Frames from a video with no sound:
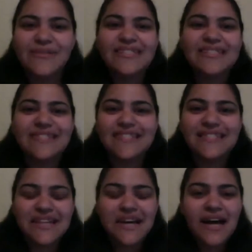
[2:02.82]
was
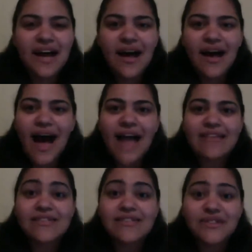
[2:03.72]
just, I
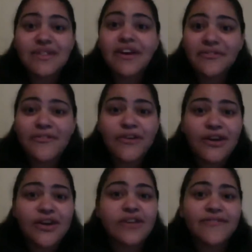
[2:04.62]
stood there for
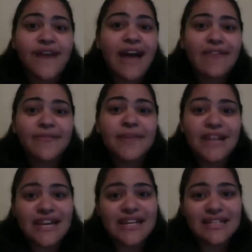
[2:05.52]
a good five
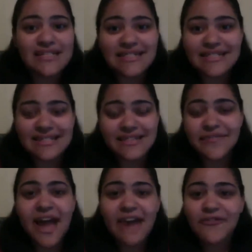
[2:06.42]
minutes,
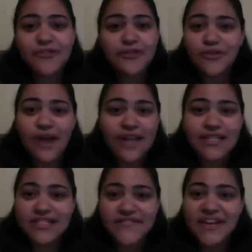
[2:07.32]
even after the
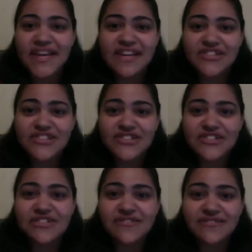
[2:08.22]
credits
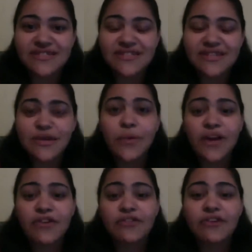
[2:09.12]
finished, mm-hmm. still
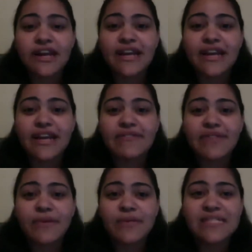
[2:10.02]
wondering if
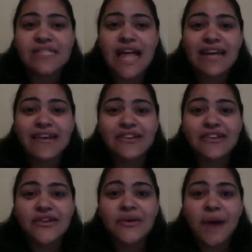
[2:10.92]
there was like,
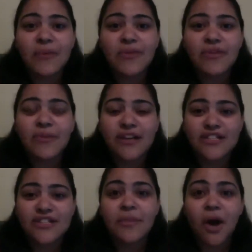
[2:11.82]
you know how when you
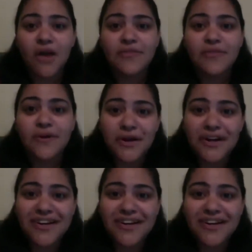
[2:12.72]
watch the Marvel?